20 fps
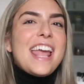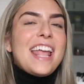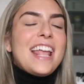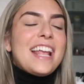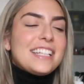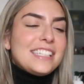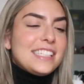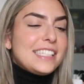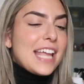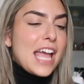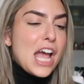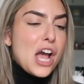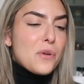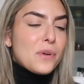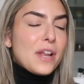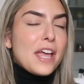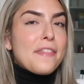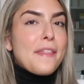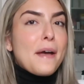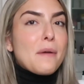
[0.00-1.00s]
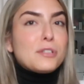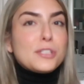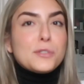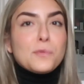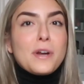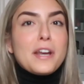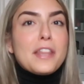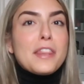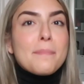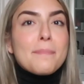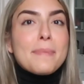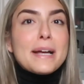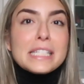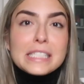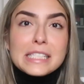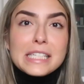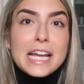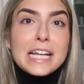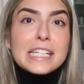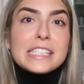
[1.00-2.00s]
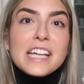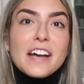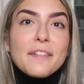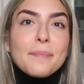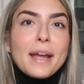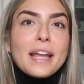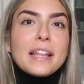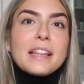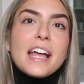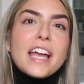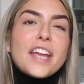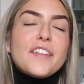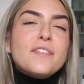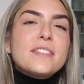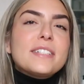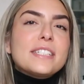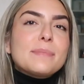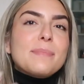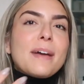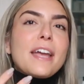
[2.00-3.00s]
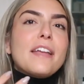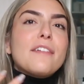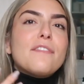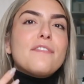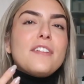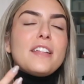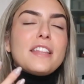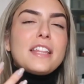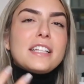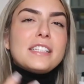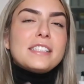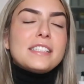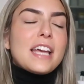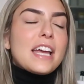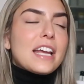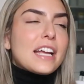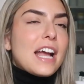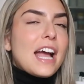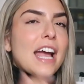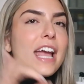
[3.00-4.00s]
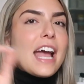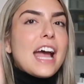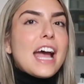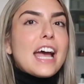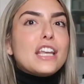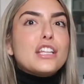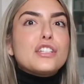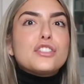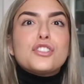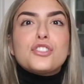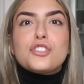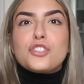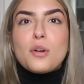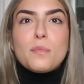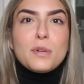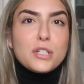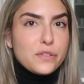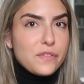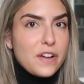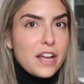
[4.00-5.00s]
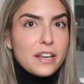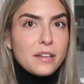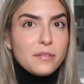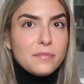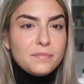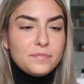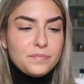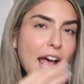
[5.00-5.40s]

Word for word: hands down, and that was one of the best nights of my life despite feeling sick. I had so much fun.